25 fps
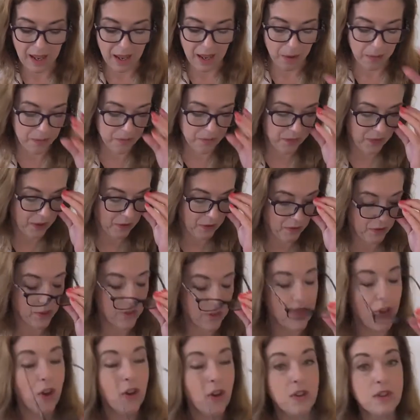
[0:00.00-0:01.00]
Now, for
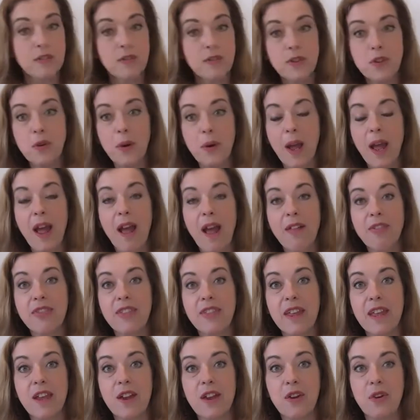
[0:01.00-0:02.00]
those of you
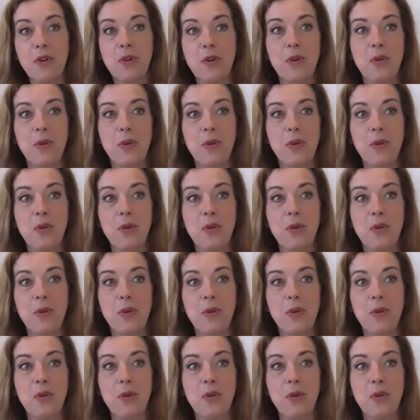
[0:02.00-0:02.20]
out there